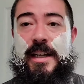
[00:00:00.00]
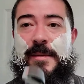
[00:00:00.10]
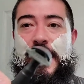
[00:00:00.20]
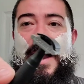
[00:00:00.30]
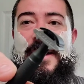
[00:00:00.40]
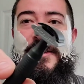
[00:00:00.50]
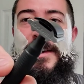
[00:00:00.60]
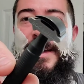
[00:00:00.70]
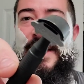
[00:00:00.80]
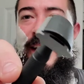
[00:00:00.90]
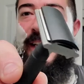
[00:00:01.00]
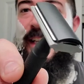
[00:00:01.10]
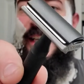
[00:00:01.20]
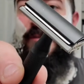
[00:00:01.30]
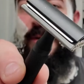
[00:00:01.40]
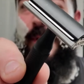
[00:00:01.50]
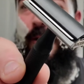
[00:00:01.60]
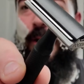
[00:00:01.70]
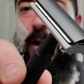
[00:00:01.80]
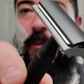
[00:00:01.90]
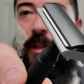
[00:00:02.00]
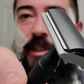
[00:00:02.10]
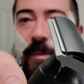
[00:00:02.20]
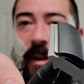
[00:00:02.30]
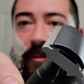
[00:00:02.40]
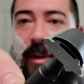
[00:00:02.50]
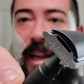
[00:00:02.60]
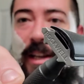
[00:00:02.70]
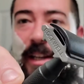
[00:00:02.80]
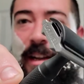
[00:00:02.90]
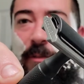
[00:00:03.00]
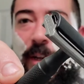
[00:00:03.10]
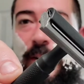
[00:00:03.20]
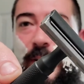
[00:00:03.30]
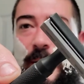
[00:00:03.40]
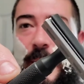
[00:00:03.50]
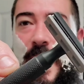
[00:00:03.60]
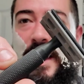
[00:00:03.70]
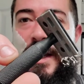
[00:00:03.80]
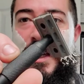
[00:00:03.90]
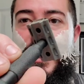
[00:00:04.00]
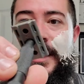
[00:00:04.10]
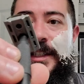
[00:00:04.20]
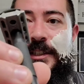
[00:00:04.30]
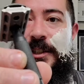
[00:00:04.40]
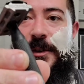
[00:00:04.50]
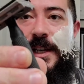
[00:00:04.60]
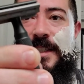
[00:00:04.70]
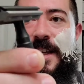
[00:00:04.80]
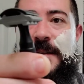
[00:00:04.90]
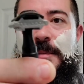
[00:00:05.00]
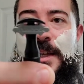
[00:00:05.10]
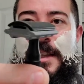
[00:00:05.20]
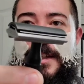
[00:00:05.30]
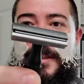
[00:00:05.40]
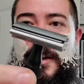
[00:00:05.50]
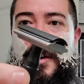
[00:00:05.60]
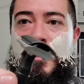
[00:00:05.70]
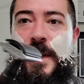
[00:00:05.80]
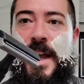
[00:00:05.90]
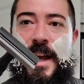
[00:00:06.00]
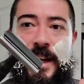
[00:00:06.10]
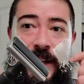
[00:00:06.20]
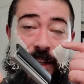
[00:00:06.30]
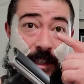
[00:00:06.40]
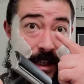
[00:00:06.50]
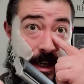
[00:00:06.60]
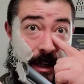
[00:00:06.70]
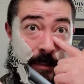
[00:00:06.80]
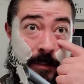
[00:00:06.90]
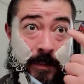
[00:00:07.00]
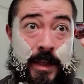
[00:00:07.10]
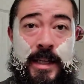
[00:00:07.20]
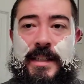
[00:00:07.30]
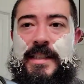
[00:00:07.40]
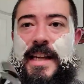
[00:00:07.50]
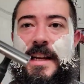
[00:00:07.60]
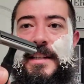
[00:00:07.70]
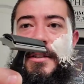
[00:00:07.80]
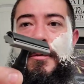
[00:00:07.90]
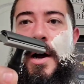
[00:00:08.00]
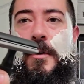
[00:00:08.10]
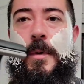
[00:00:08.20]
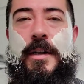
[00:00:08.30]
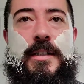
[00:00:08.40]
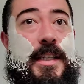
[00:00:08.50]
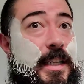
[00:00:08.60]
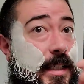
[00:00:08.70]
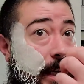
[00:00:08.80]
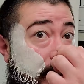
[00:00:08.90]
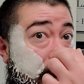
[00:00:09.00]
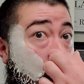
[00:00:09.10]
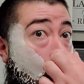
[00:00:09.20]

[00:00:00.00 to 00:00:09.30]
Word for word: about giving my Rockwell to my friend and never giving it back. So he sent me this all black um, stainless Rockwell 6S.